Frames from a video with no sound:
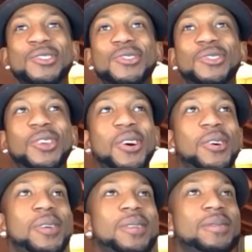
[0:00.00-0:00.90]

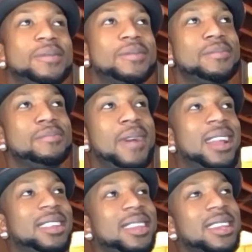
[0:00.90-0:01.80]
So my
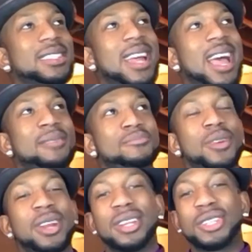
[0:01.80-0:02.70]
thing is like
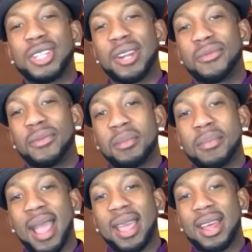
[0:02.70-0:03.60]
bring the chef from the
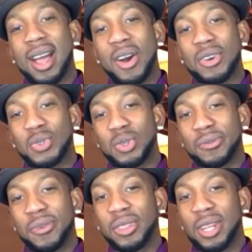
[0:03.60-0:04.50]
back of the house to the
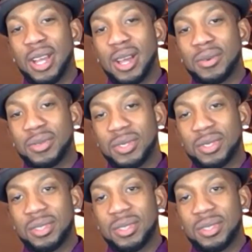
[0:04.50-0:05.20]
front of the house.